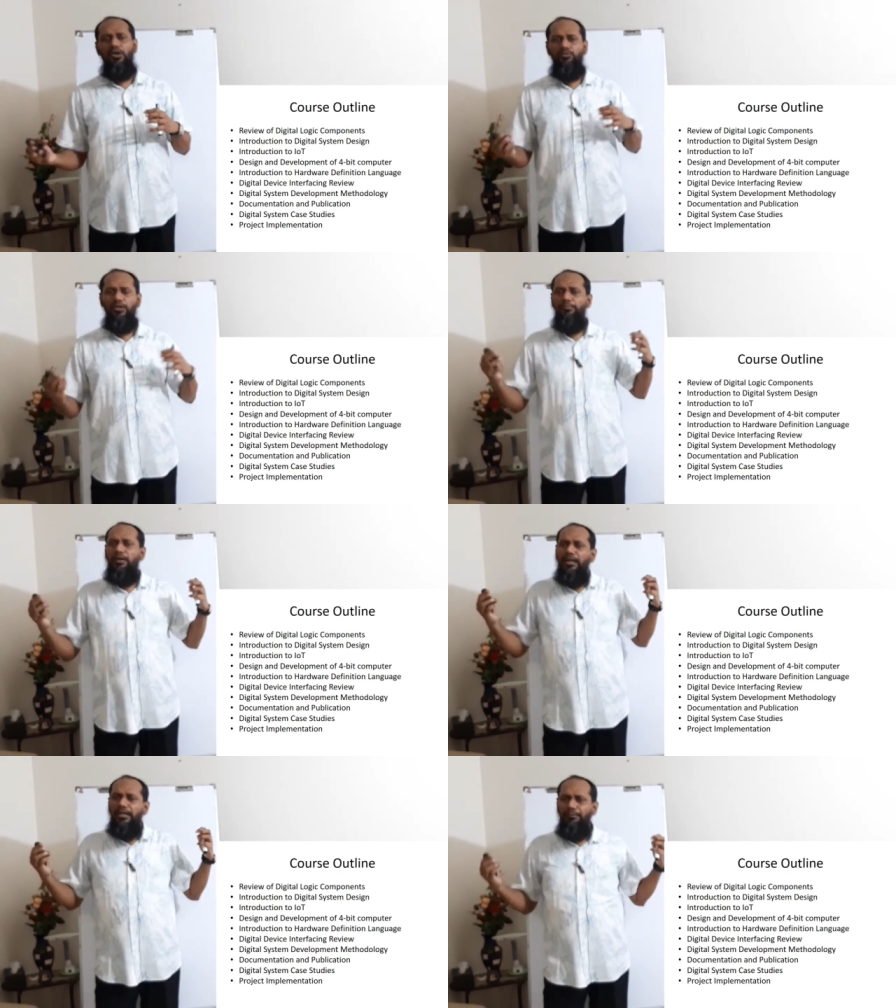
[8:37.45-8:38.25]
We are
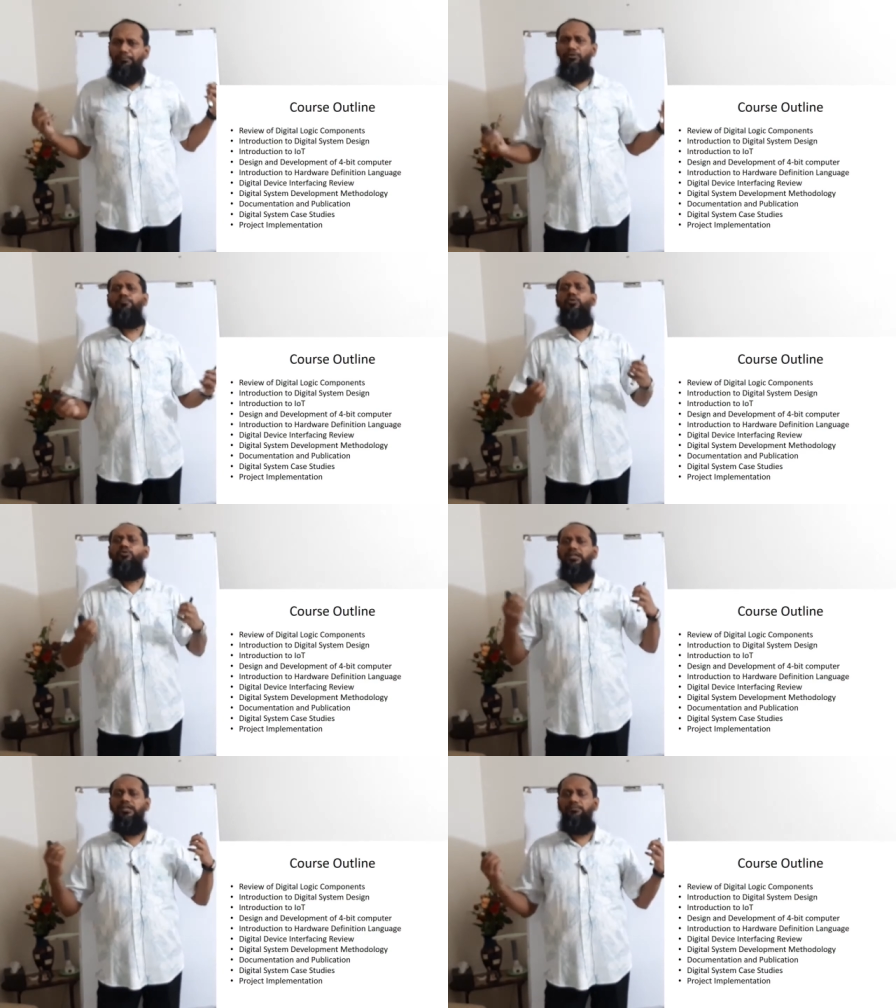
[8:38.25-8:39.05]
building a number of
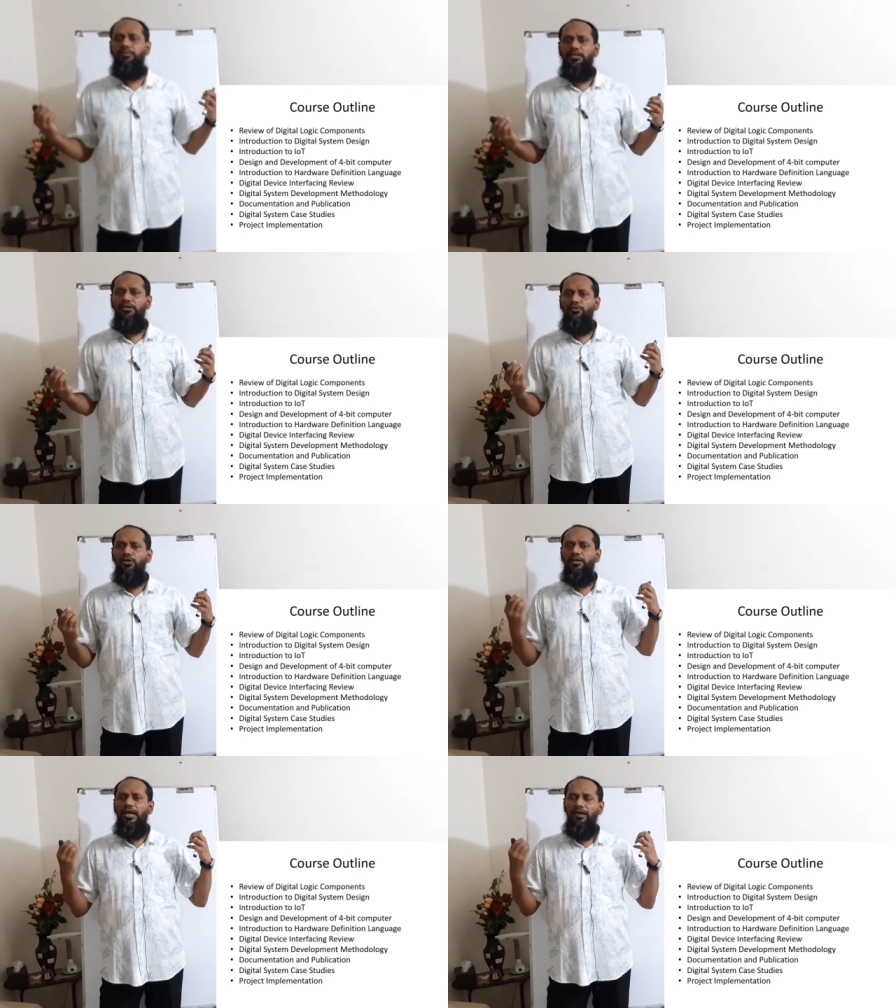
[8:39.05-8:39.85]
projects, but if you
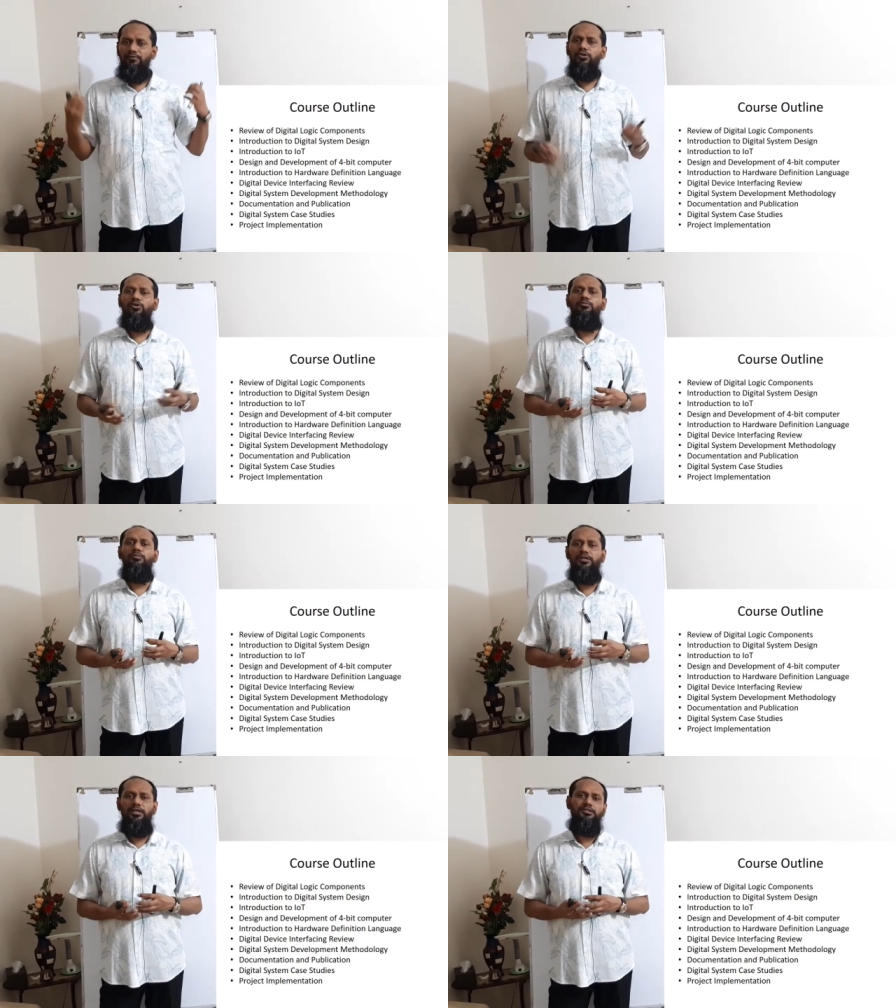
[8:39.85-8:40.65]
don't have any
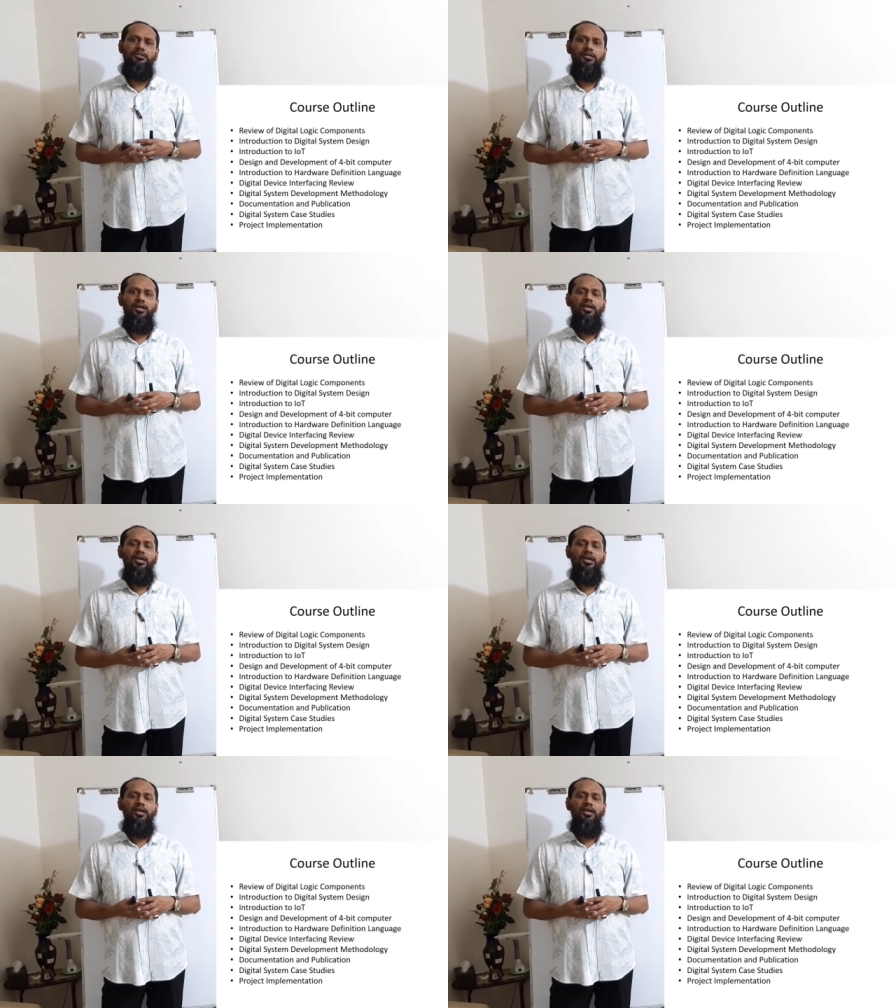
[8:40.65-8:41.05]
documentation,